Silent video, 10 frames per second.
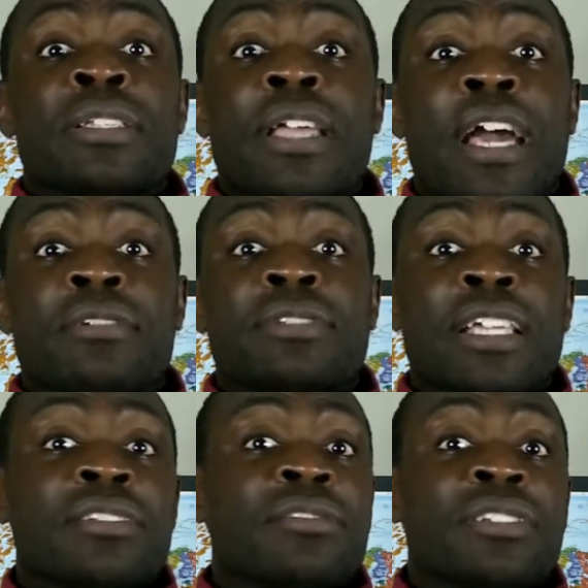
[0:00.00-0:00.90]
how
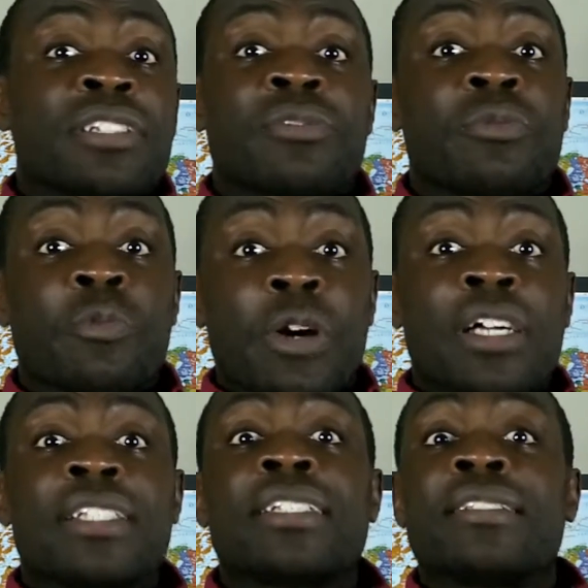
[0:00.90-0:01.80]
dangerous it
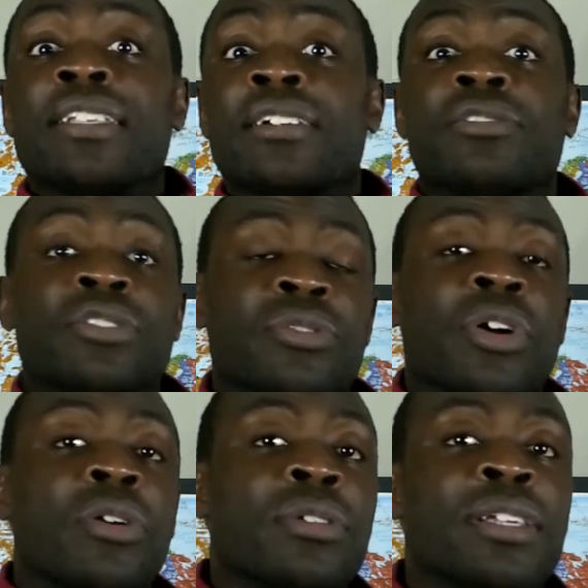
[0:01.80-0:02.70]
was until she
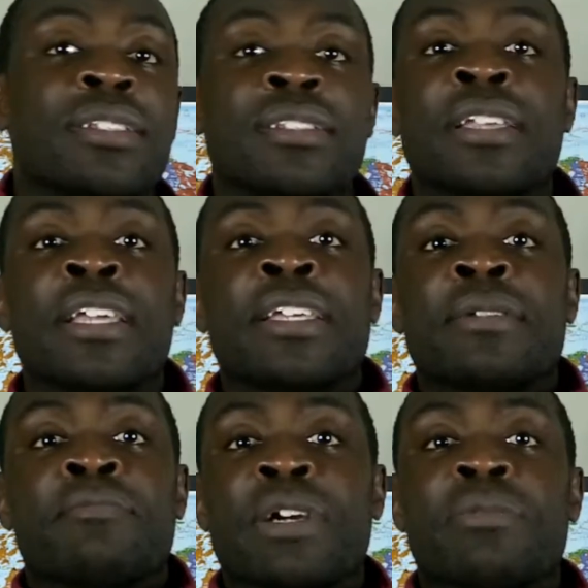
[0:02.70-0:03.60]
told us.
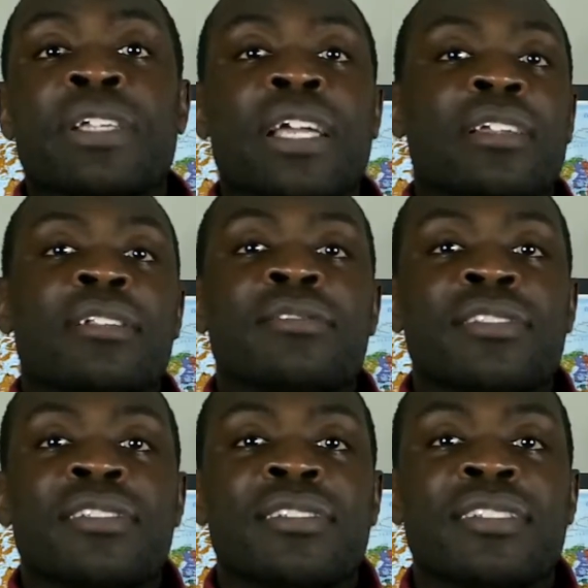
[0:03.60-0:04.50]
But we got close
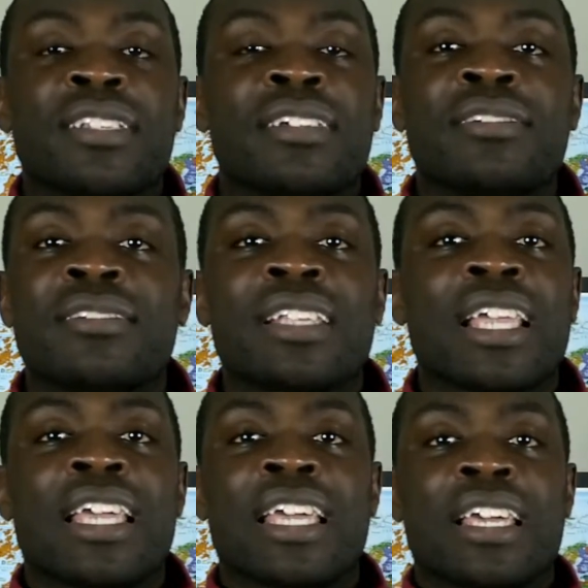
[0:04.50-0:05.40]
to the seals
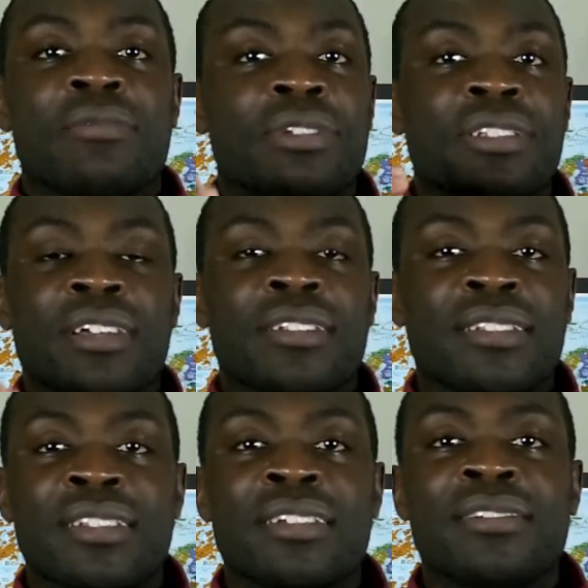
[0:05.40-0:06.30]
and we saw the
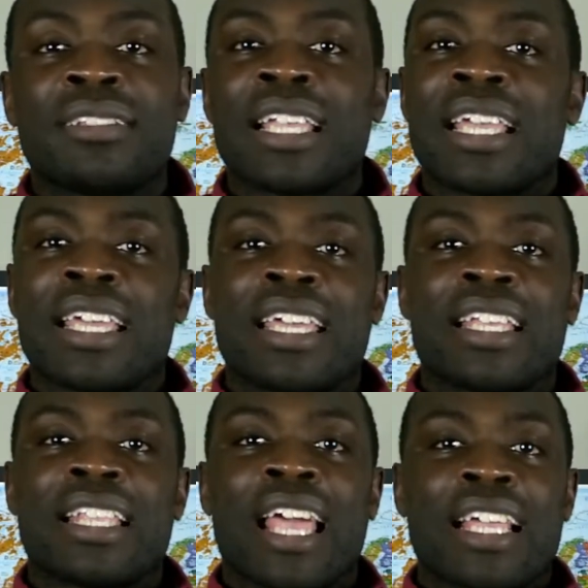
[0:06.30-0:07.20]
seals,
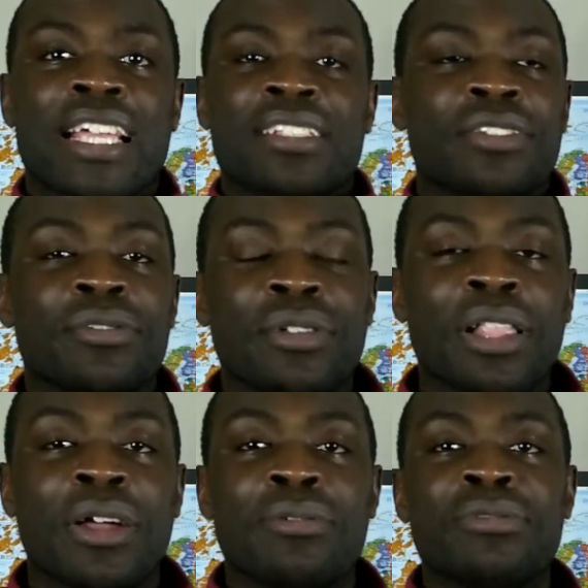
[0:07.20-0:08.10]
and I got too
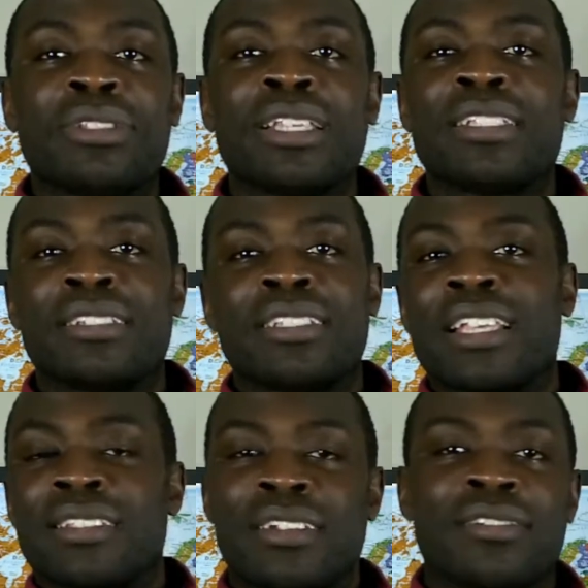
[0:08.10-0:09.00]
close and she
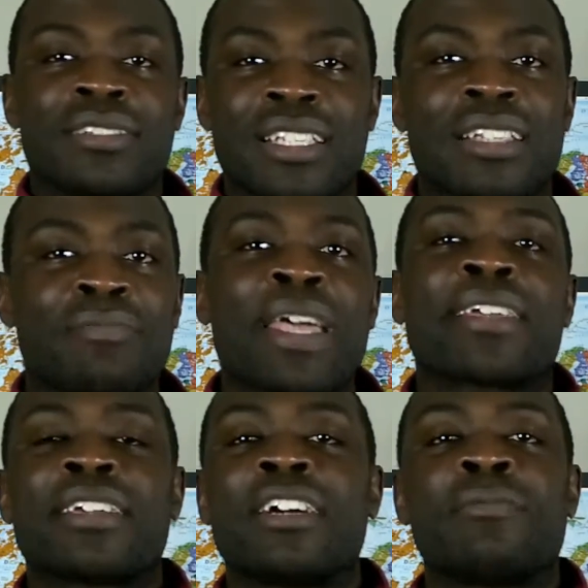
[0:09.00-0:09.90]
said, no, you need to
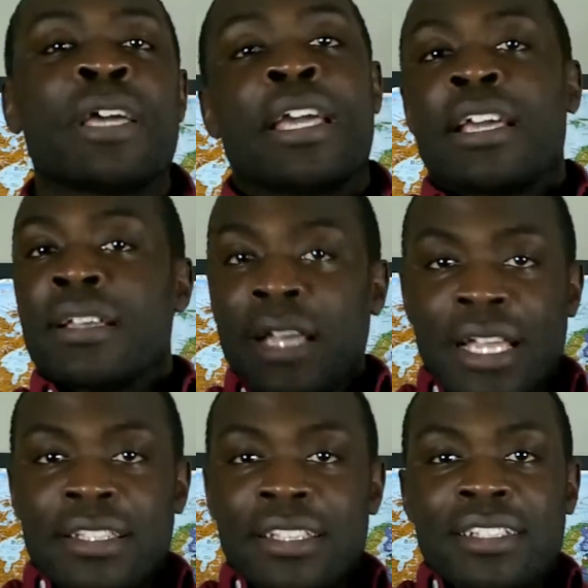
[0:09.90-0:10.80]
back up.
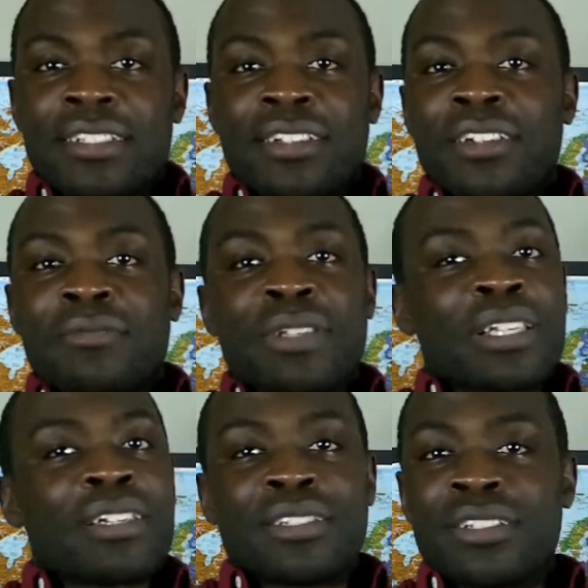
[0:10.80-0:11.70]
I listened to her
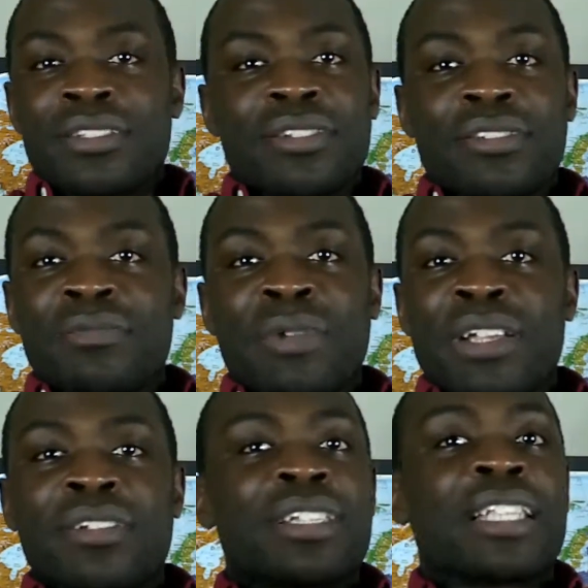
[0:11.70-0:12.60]
because she knows
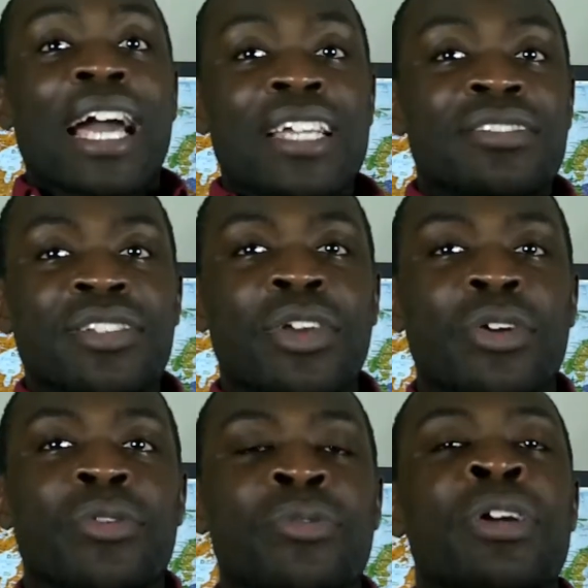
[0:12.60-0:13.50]
better than I
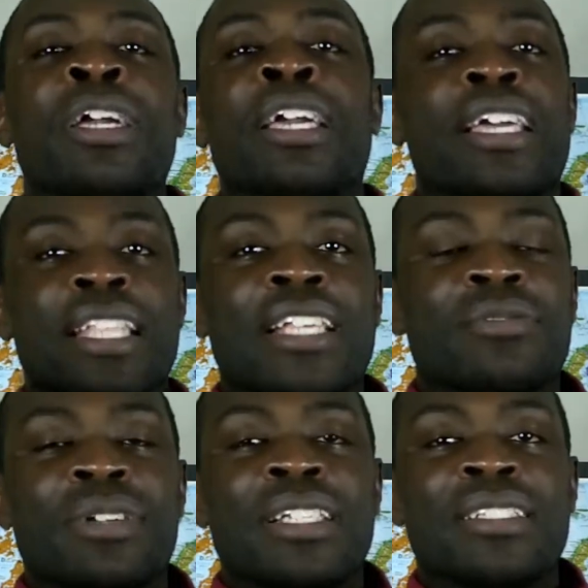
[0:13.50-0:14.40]
do, and that's
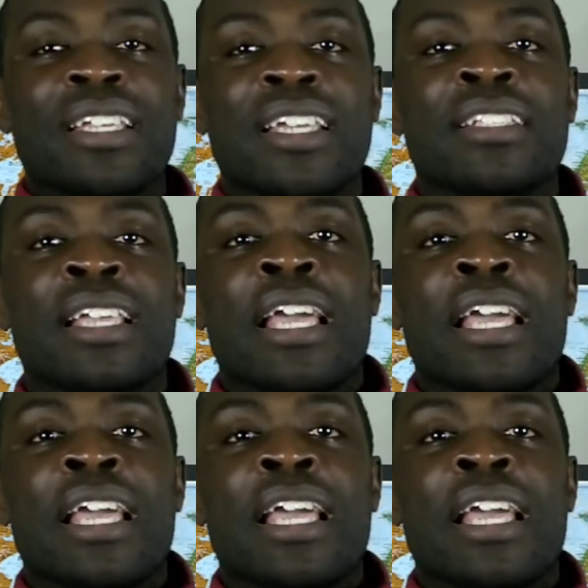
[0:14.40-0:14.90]
what I did.